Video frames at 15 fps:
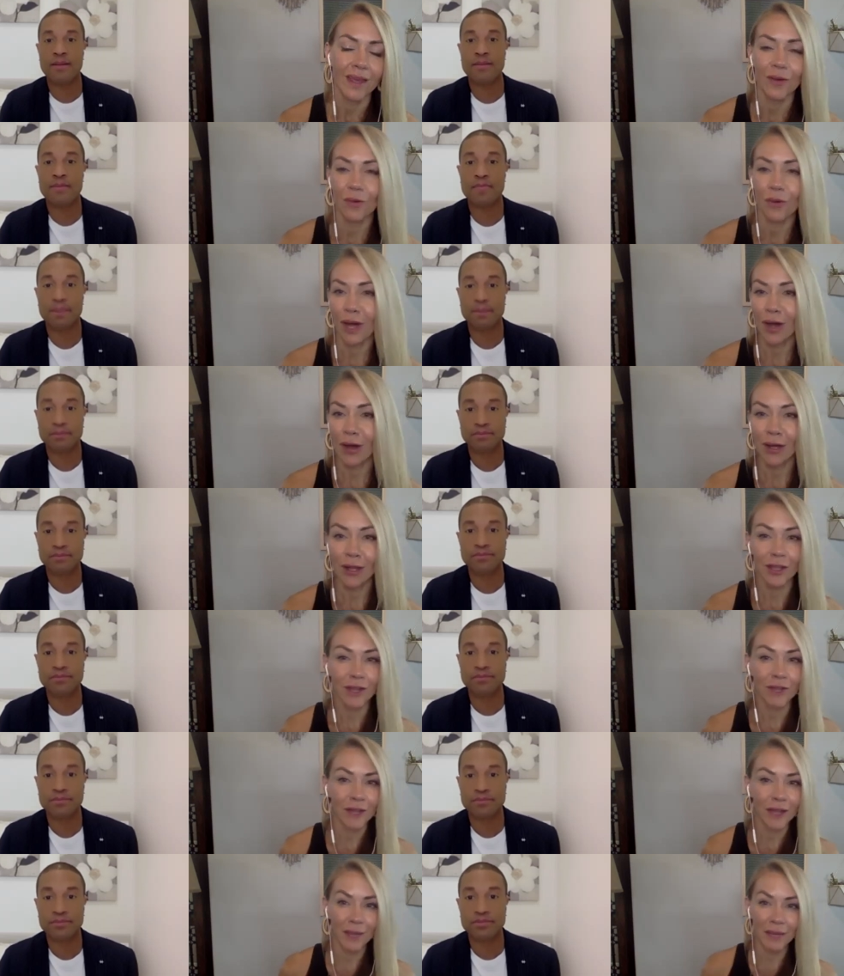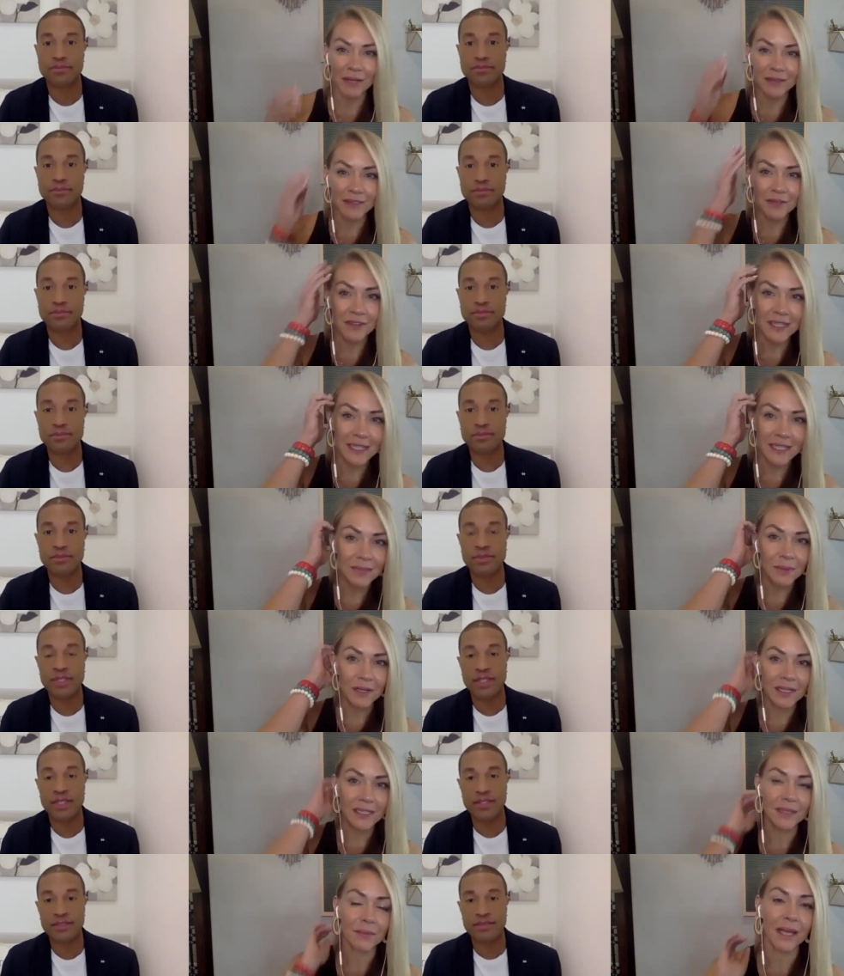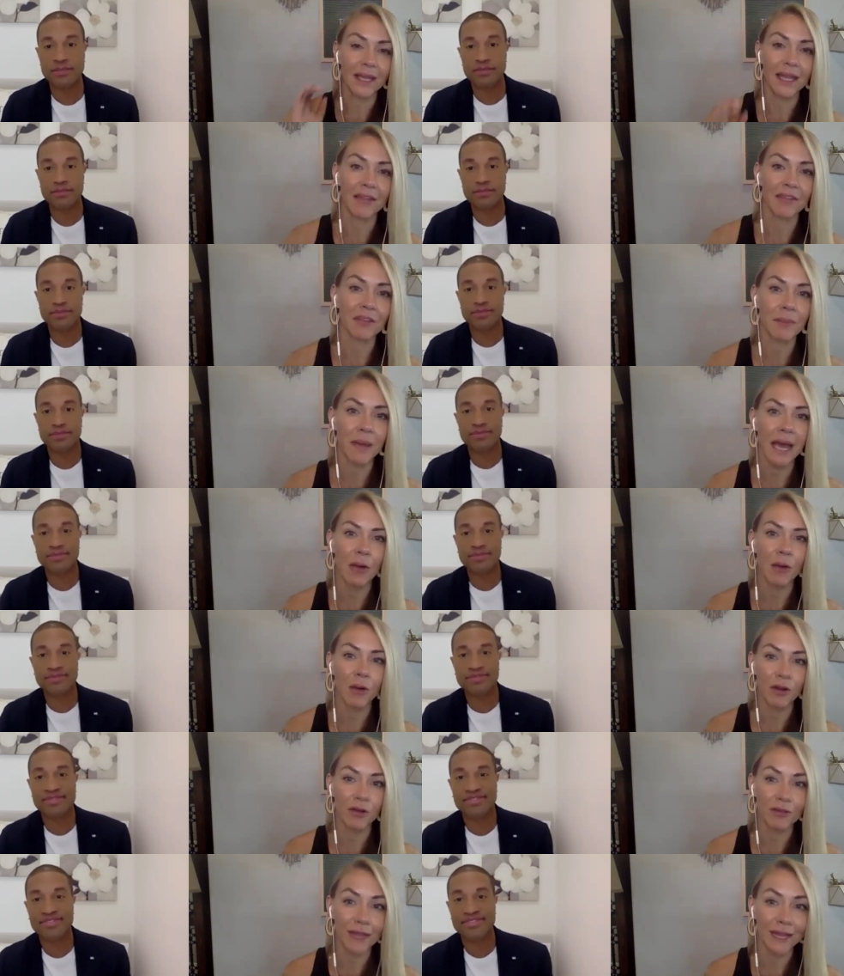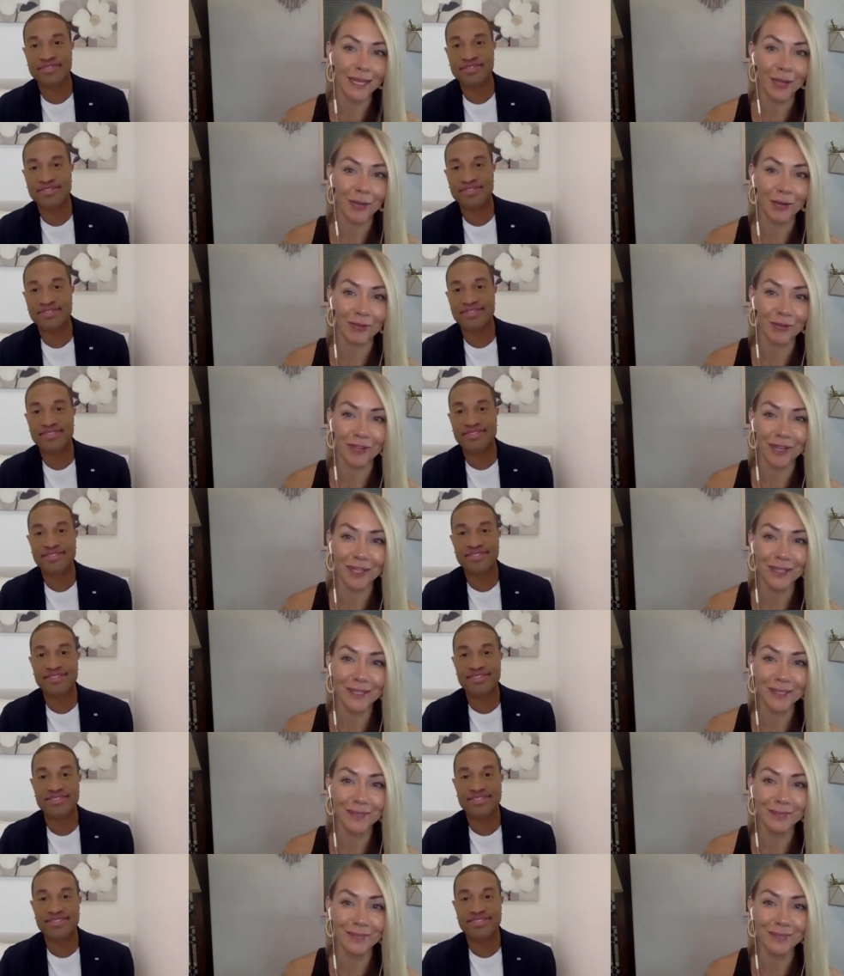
Speaker 1: Wow. I love that. I mean, I've definitely experienced in my life the power of letting go of thoughts.